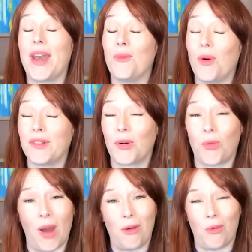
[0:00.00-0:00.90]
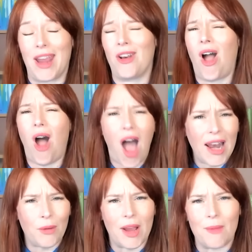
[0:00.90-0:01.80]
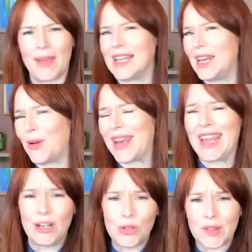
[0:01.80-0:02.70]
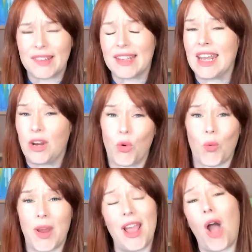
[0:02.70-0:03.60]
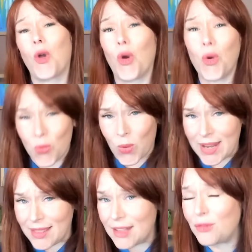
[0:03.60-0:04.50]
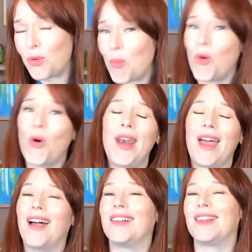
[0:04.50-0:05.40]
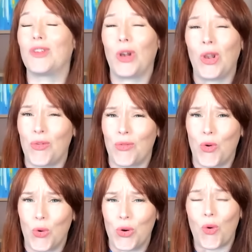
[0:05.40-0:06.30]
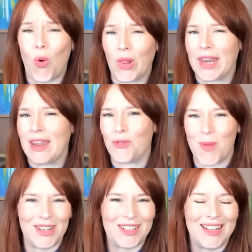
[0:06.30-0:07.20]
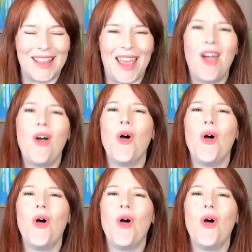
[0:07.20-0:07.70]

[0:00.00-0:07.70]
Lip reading: It was a great read, and I highly recommend anybody interested in Aureka go read this report as it's got a lot of good quality information in there.